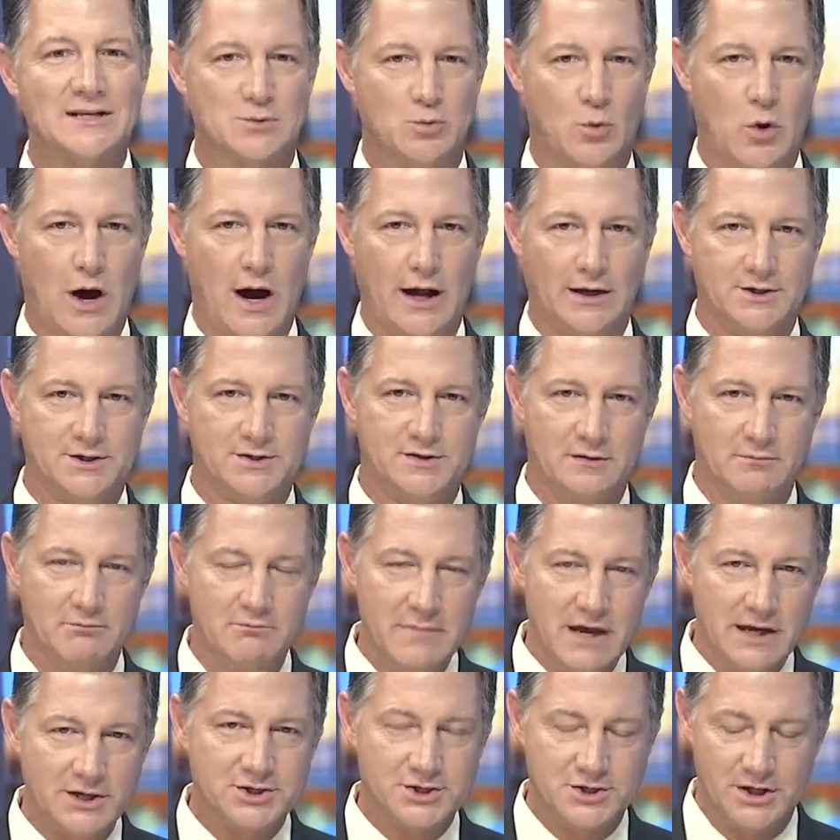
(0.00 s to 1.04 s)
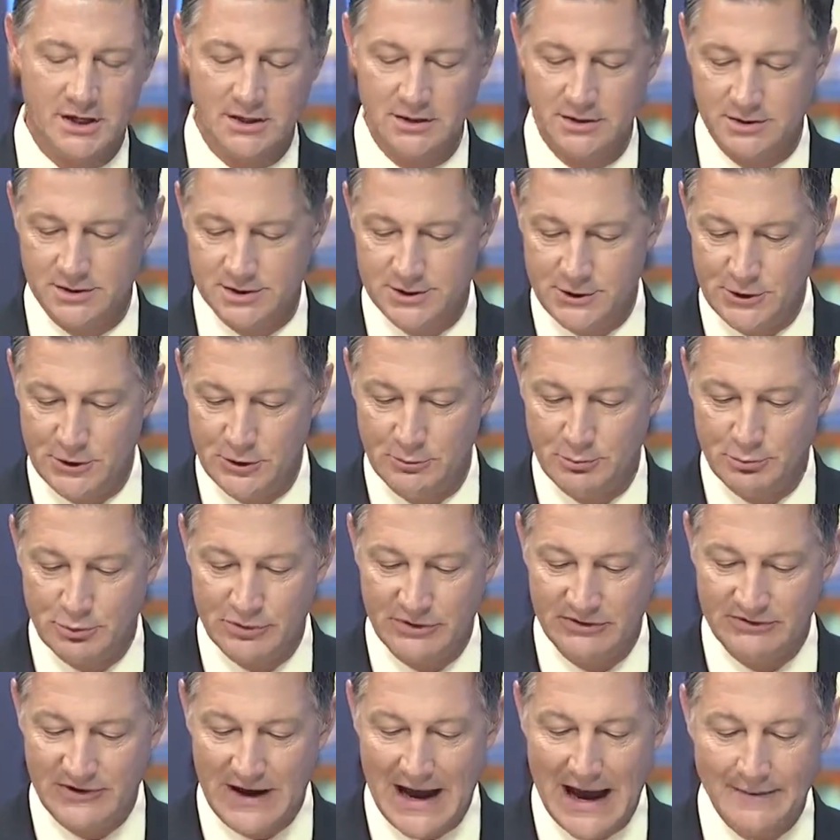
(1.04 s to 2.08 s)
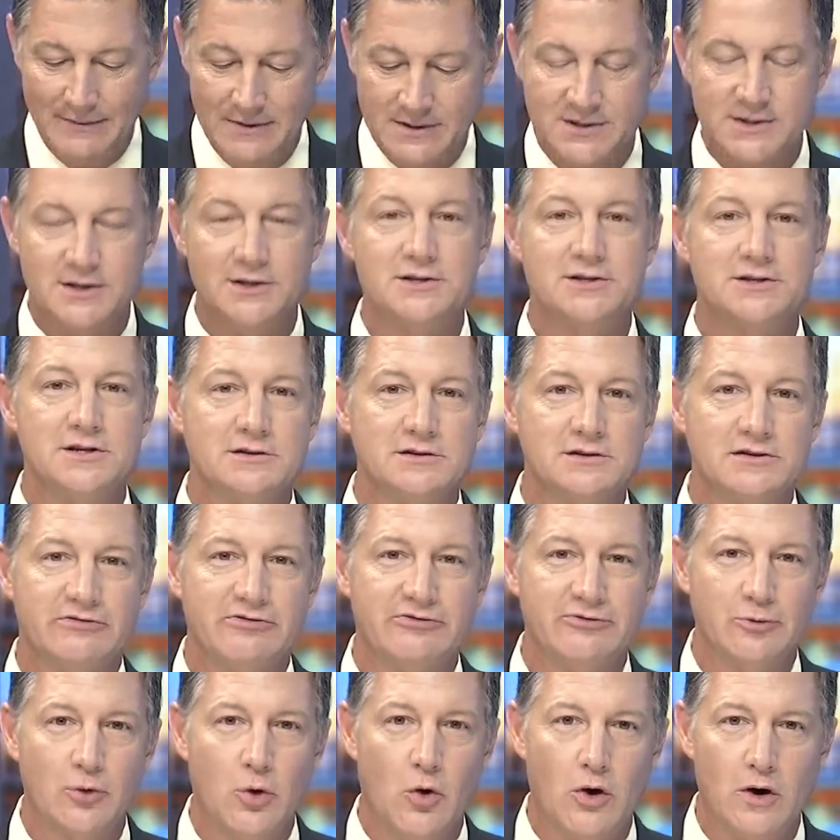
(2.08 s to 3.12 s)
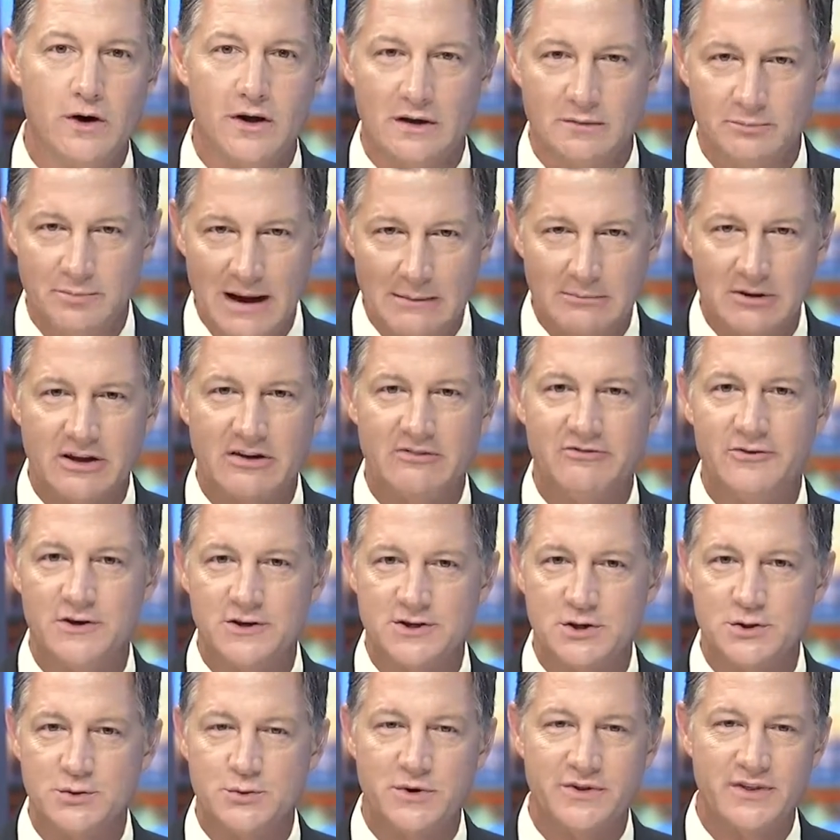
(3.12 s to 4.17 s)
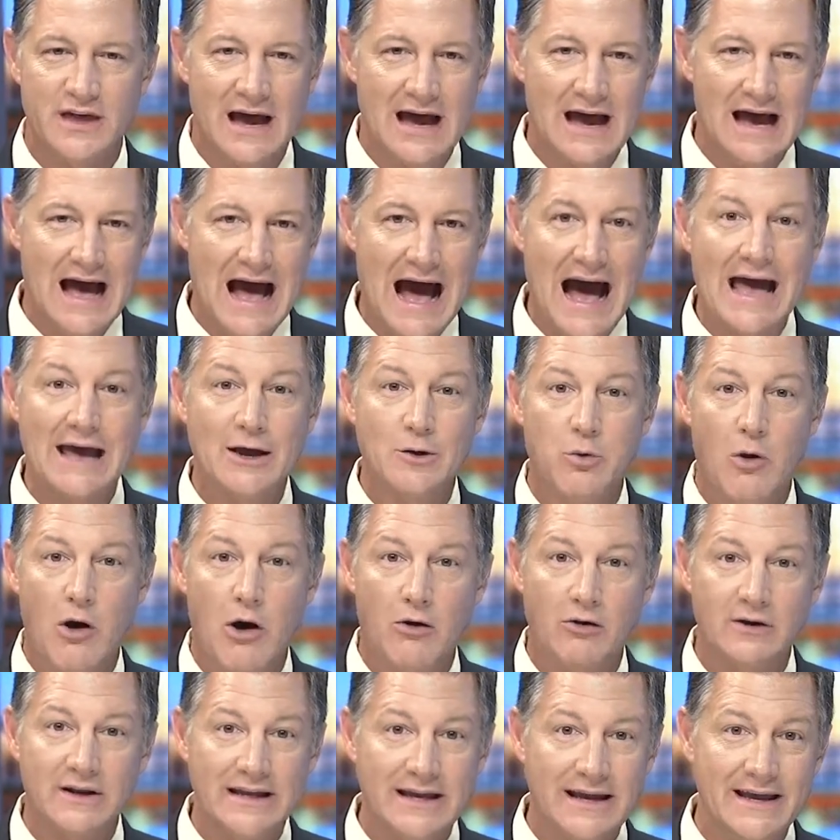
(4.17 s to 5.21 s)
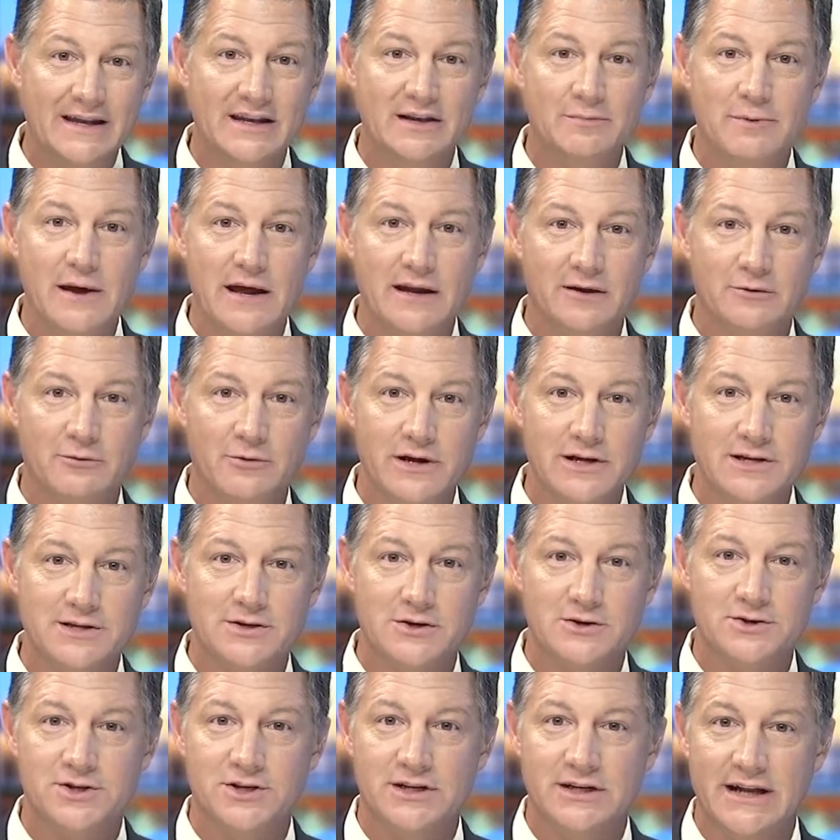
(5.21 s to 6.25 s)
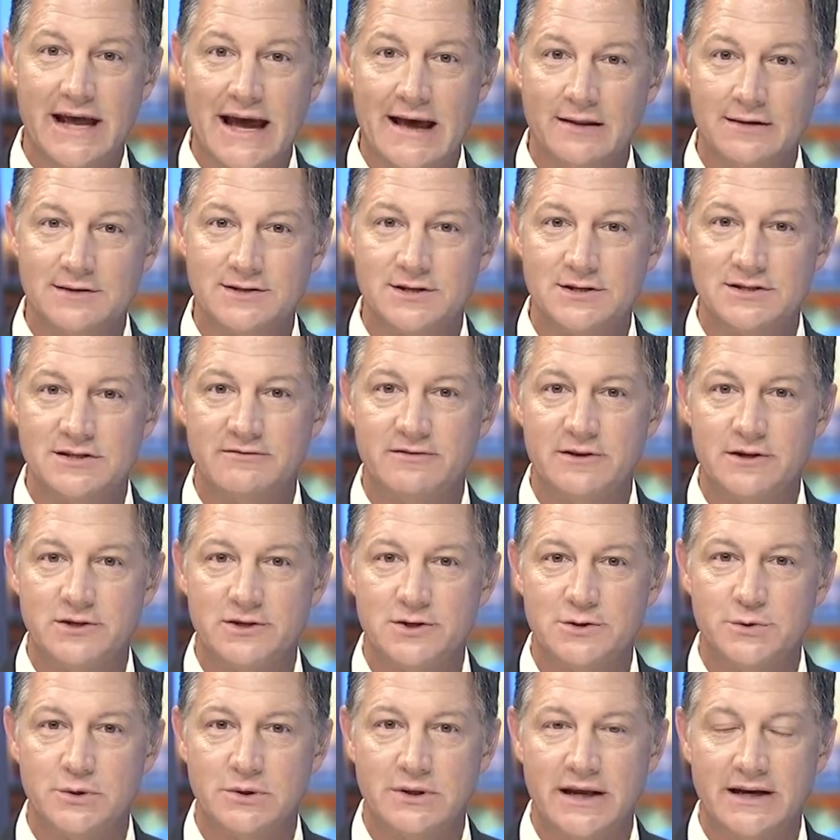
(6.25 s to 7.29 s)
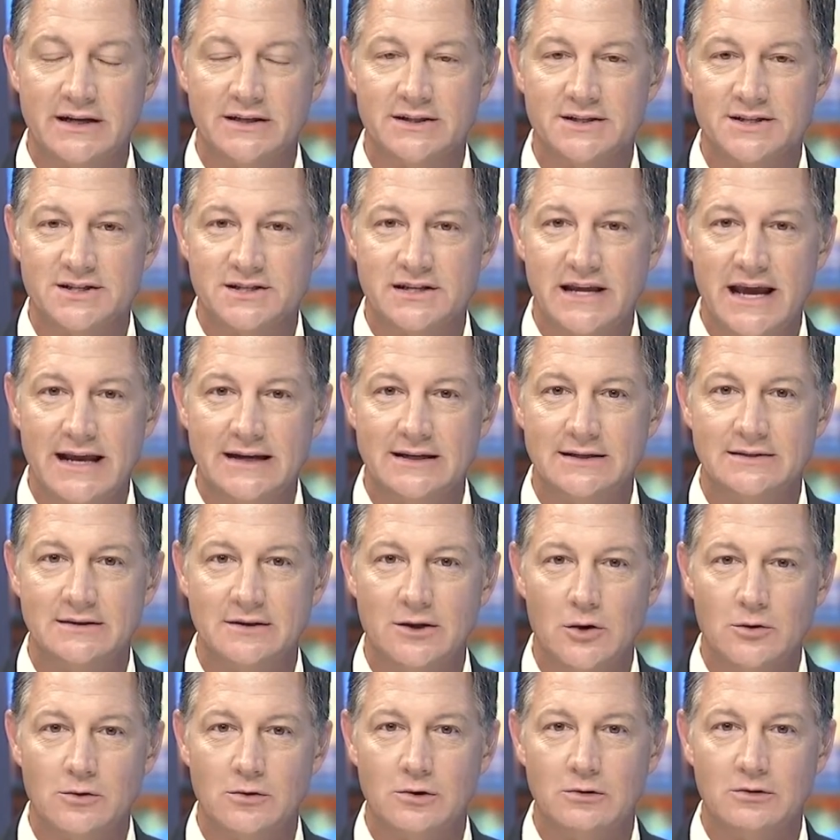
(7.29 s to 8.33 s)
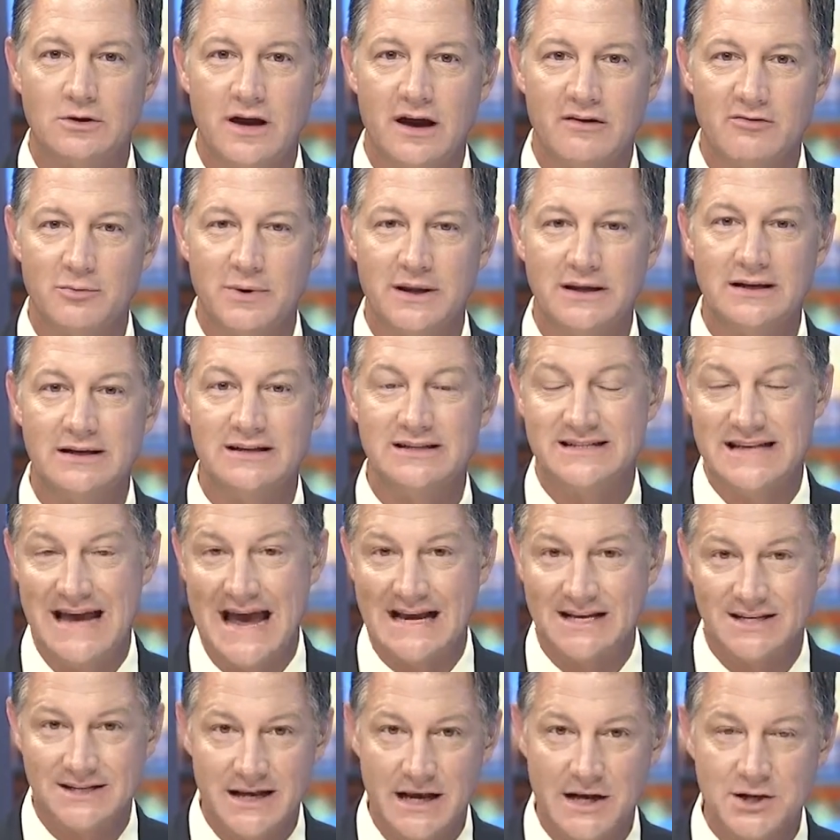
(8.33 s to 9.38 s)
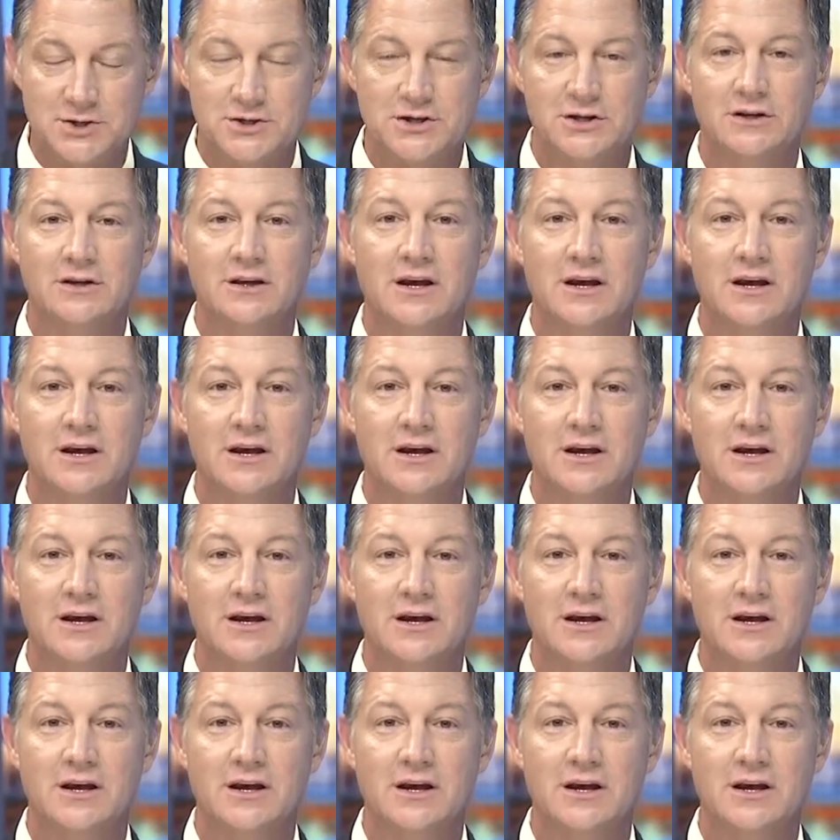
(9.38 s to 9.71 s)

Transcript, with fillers: Watch, the mission to provide the citizens of Florida and public officials with high quality, independent research and analysis of issues related to state and local government taxation,